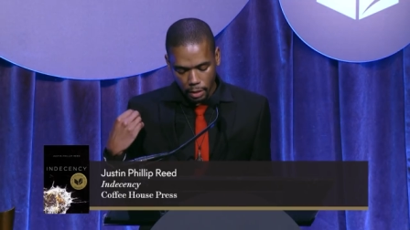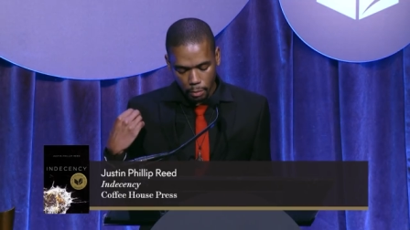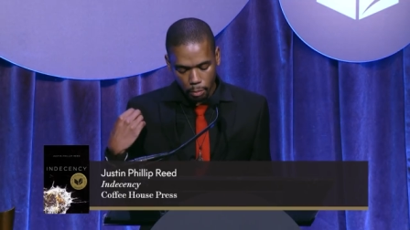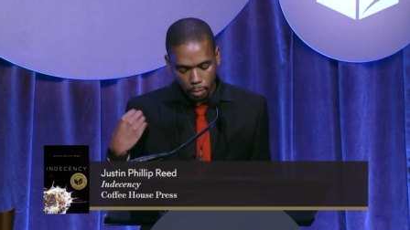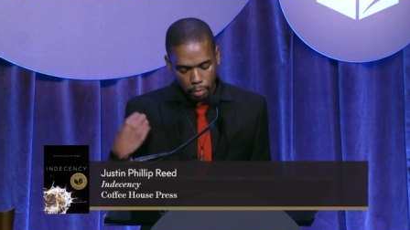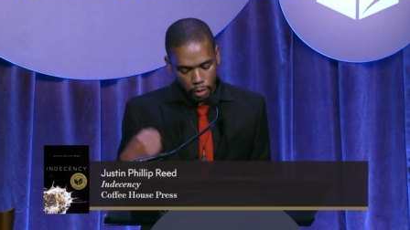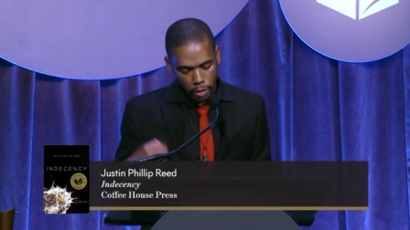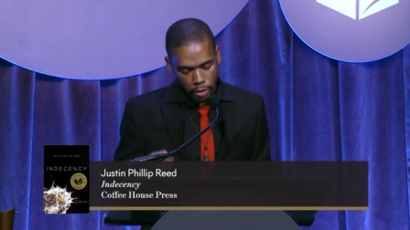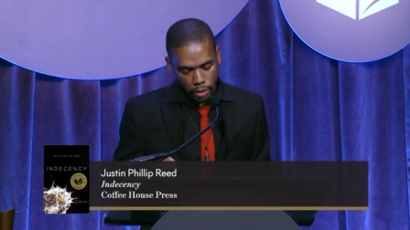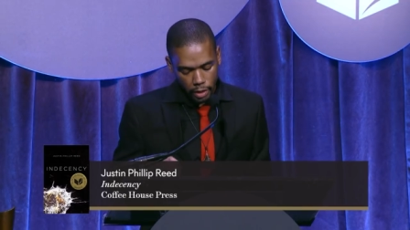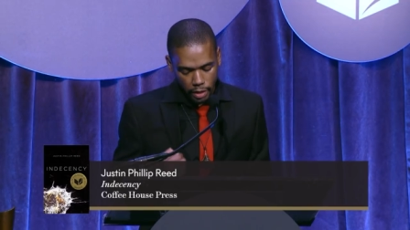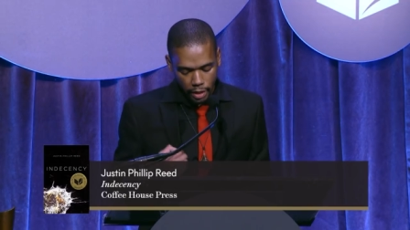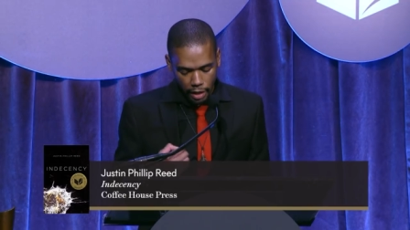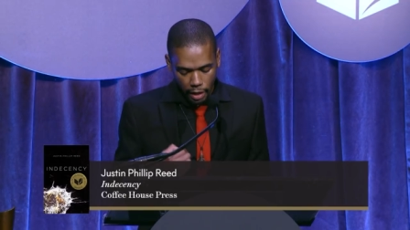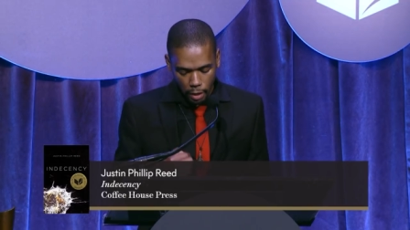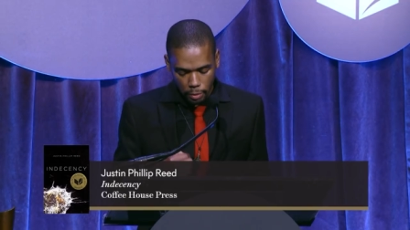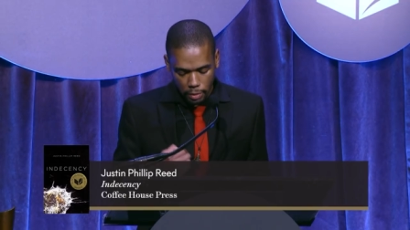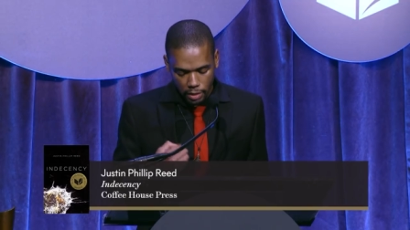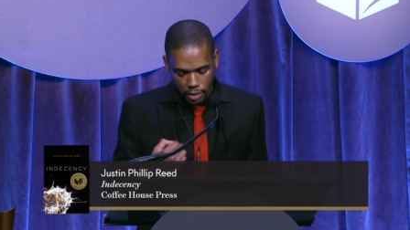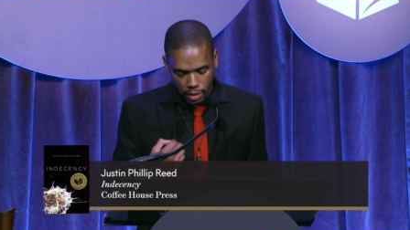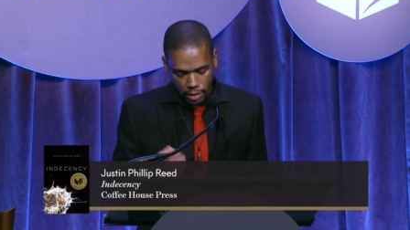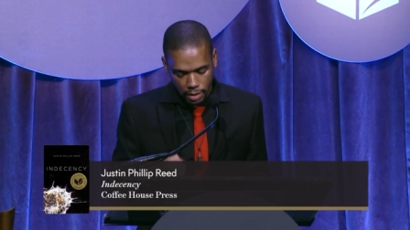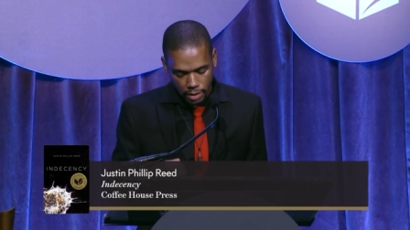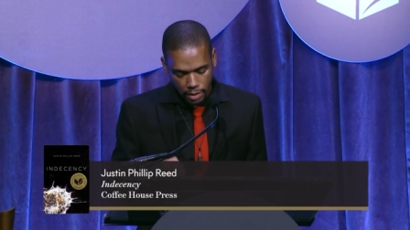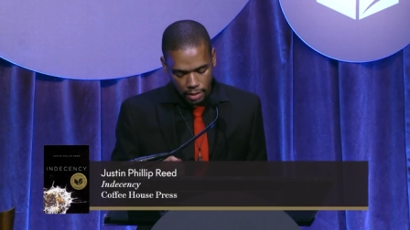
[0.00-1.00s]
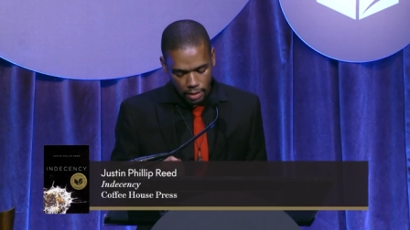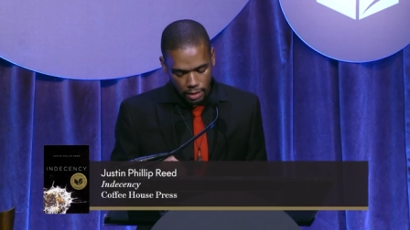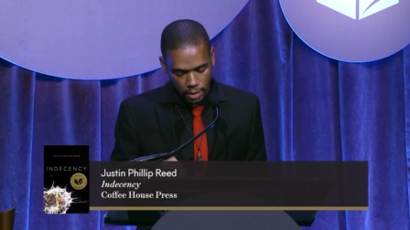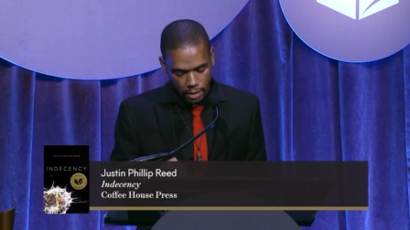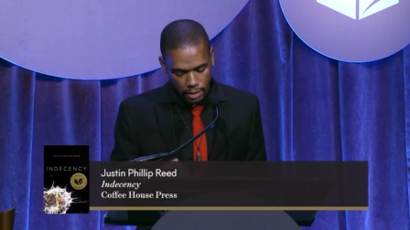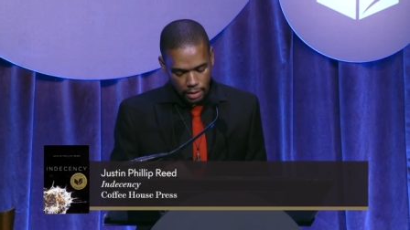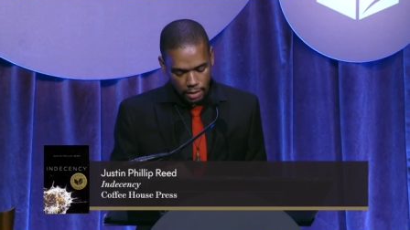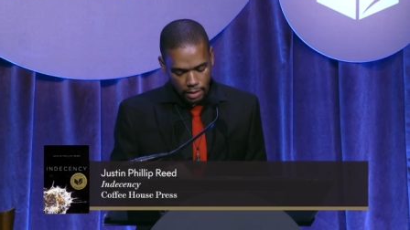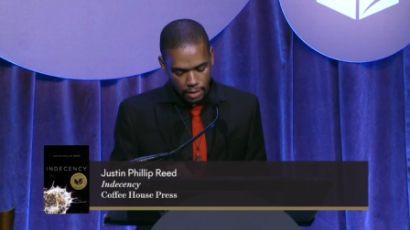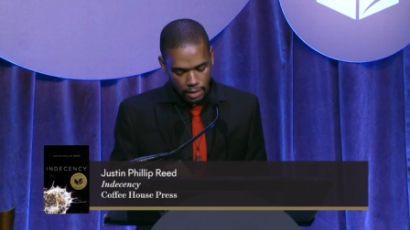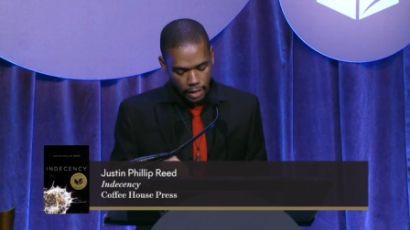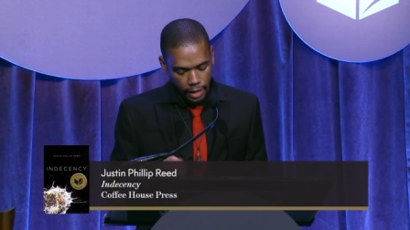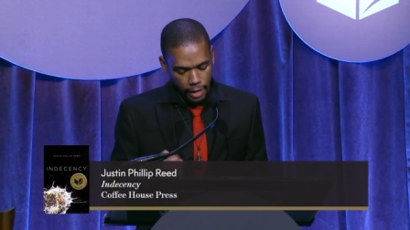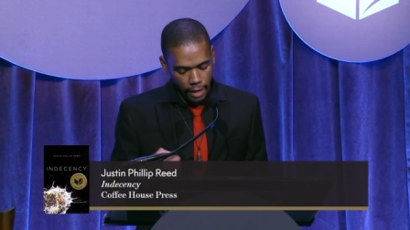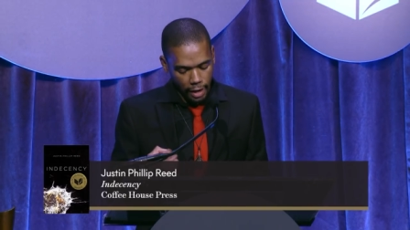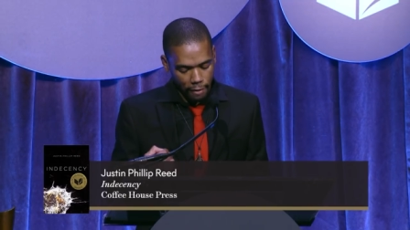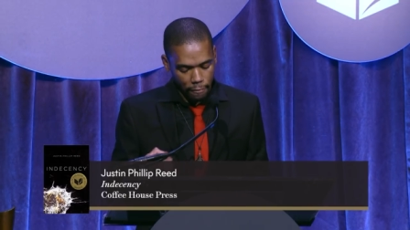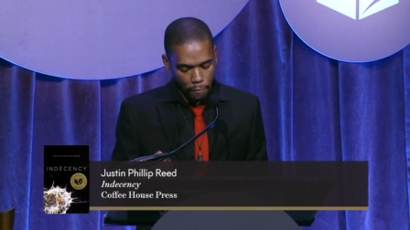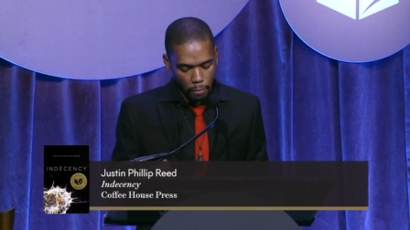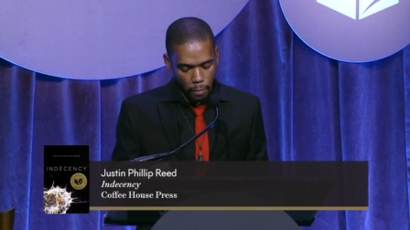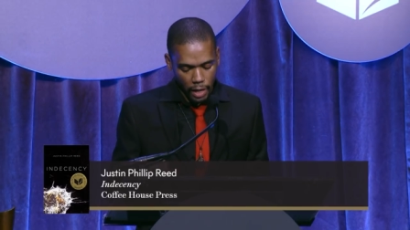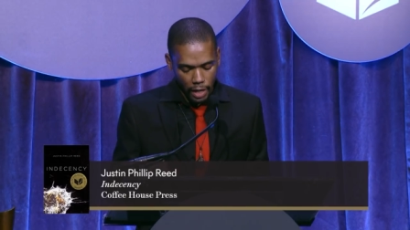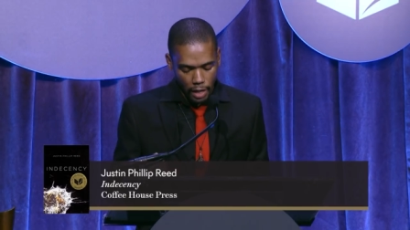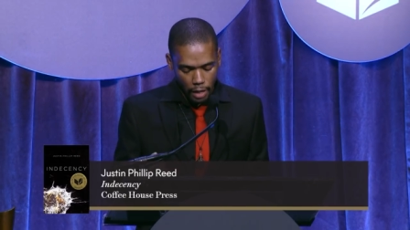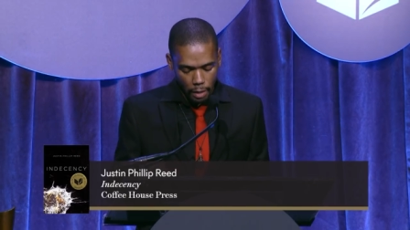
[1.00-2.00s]
and blurred countenances that
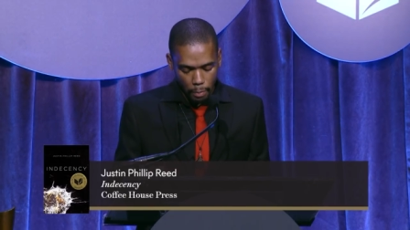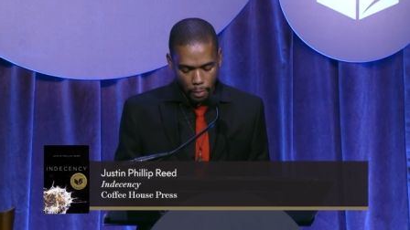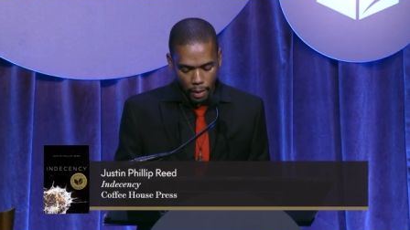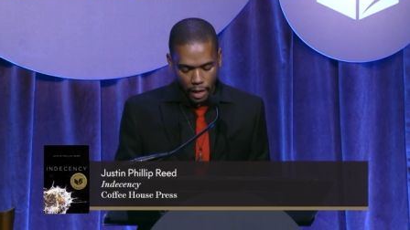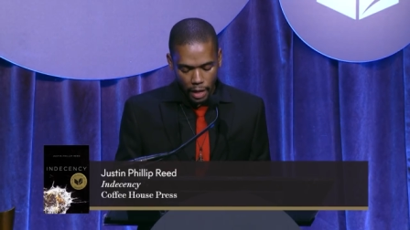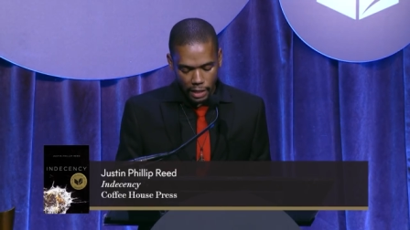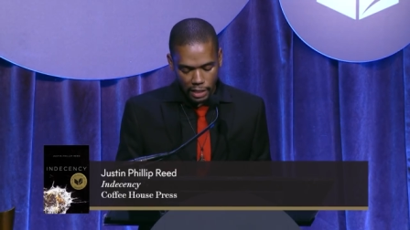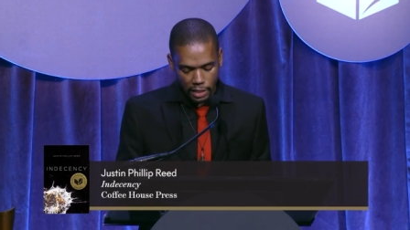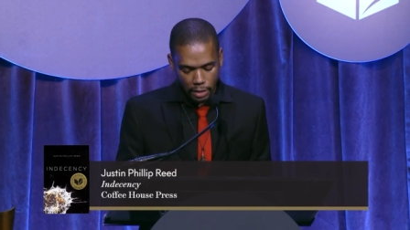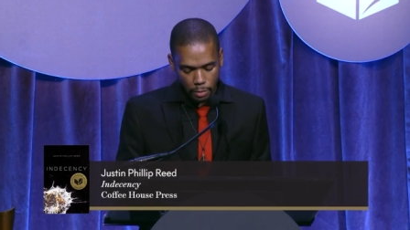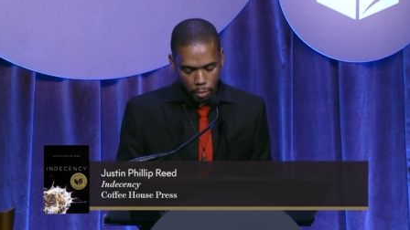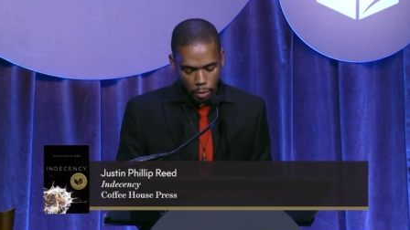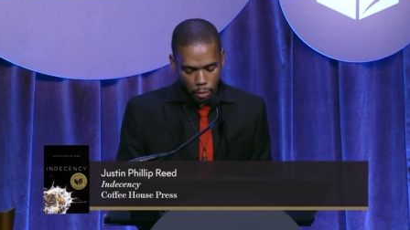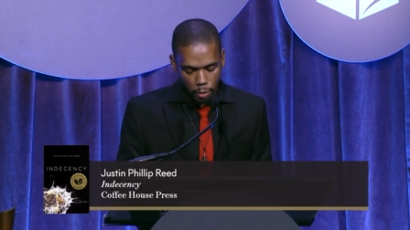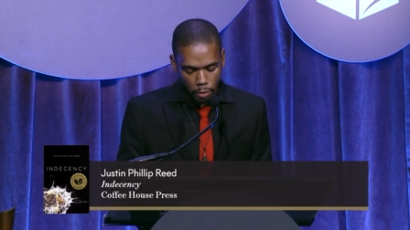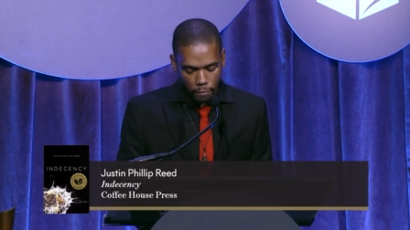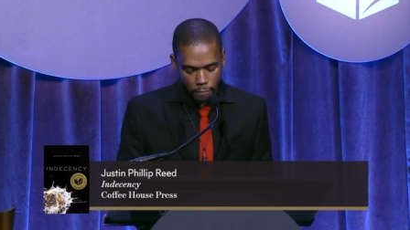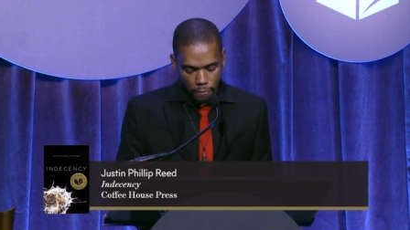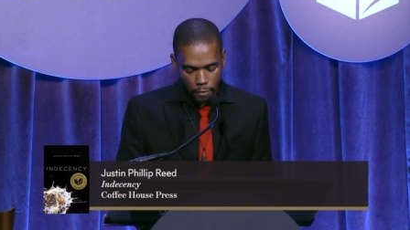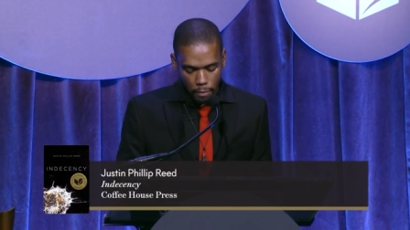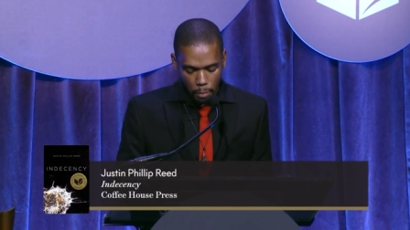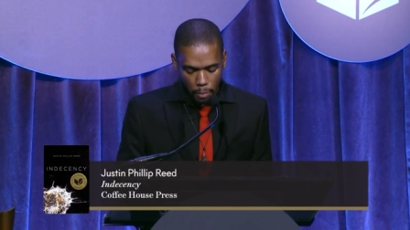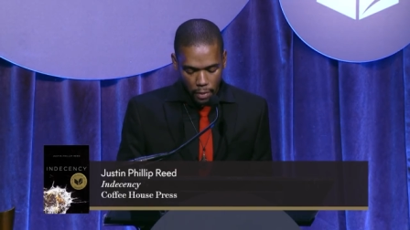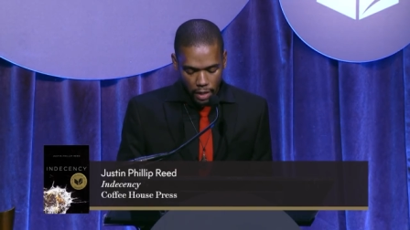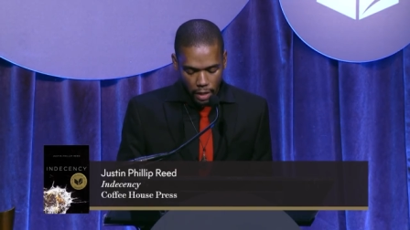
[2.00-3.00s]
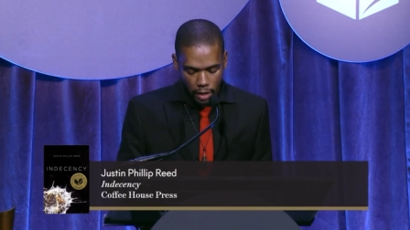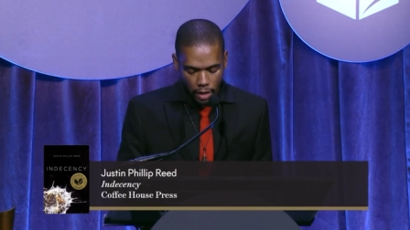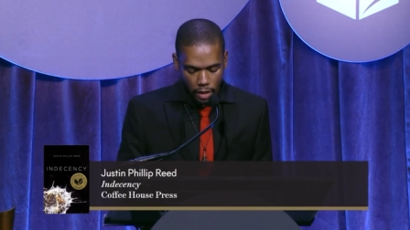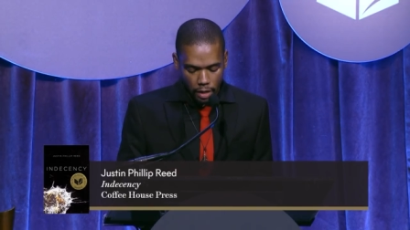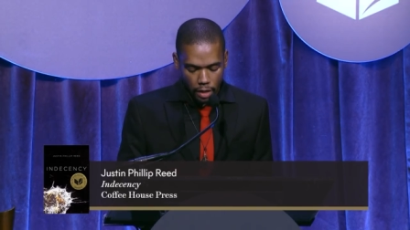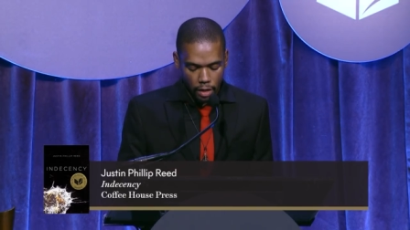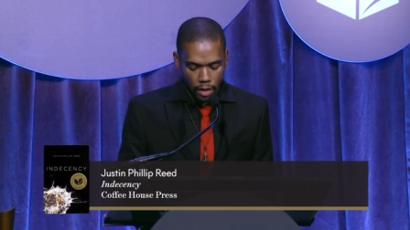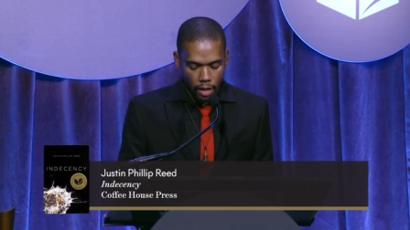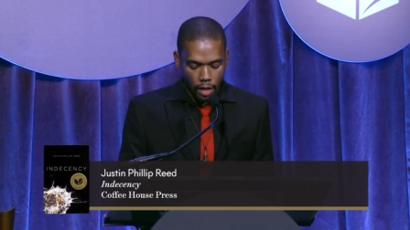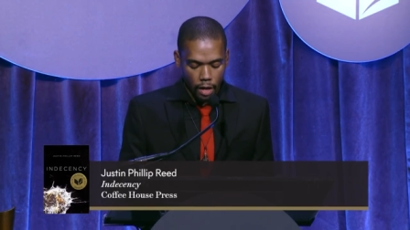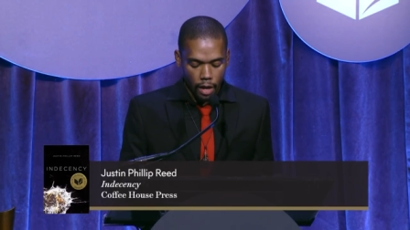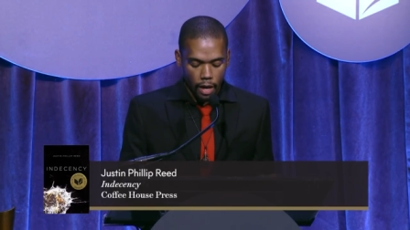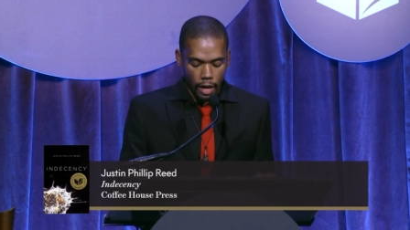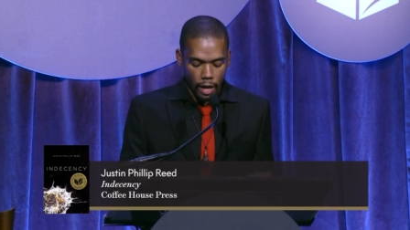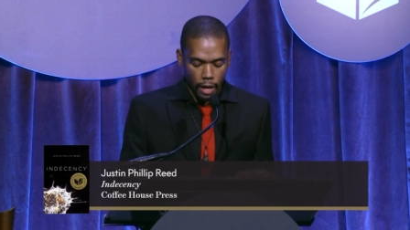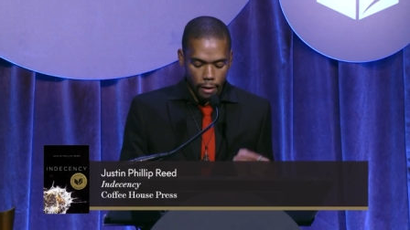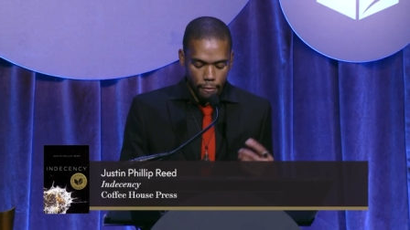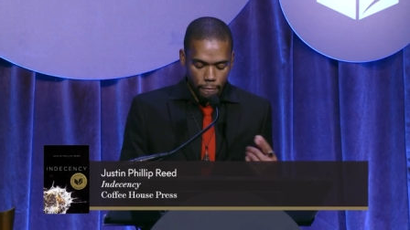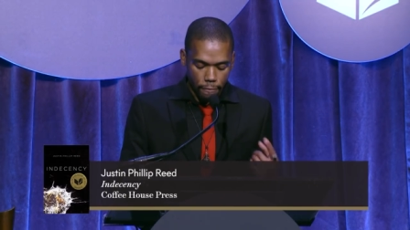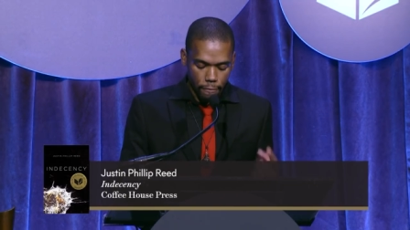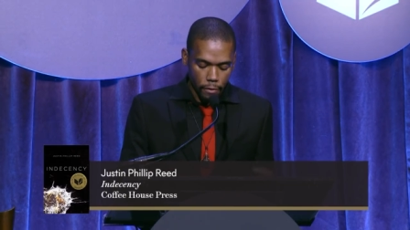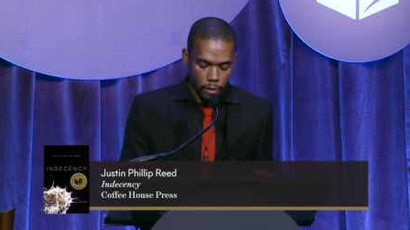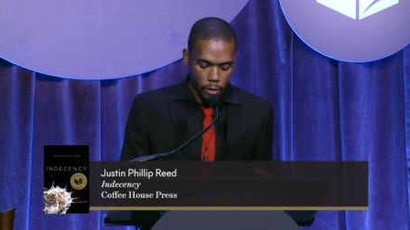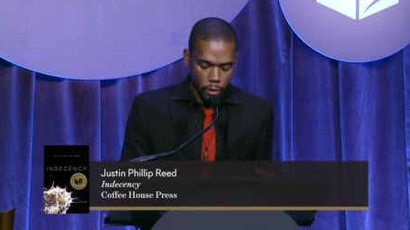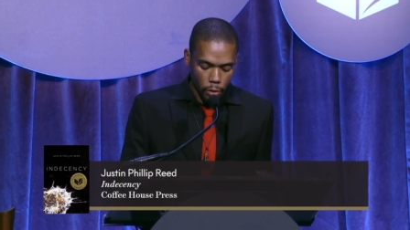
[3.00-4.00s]
have made it possible for me
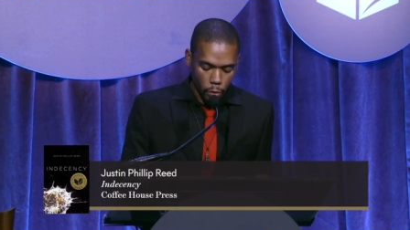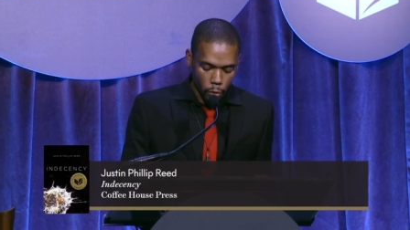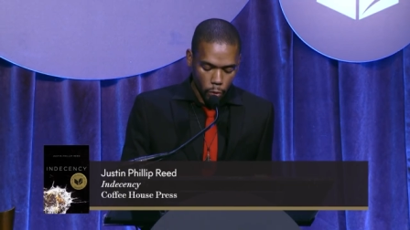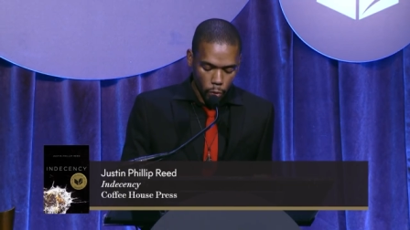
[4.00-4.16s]
and for